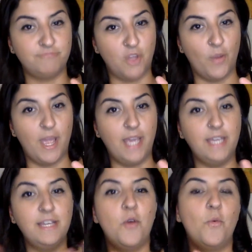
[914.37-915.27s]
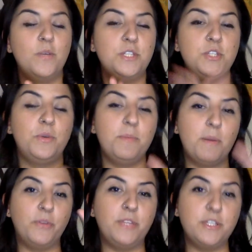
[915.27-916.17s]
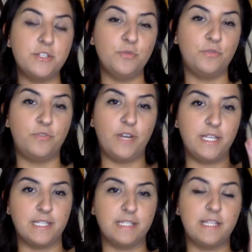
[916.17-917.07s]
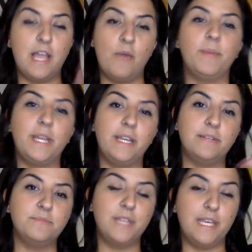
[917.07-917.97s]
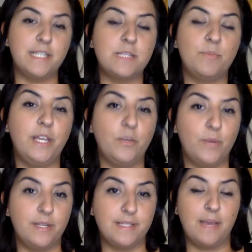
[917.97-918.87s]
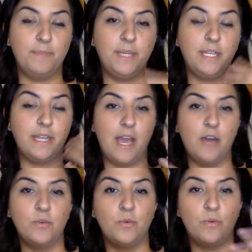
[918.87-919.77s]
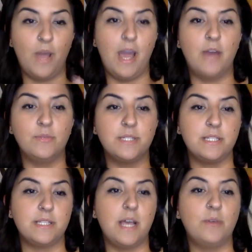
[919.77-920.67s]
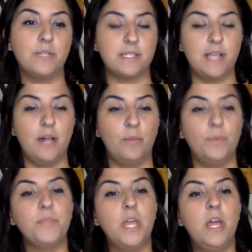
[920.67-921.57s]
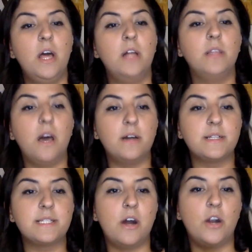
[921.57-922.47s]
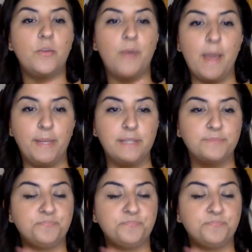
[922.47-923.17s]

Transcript: Okay? Once you remember these two phrases, now I'm gonna explain what does that mean and how does this help. Logs are rapid.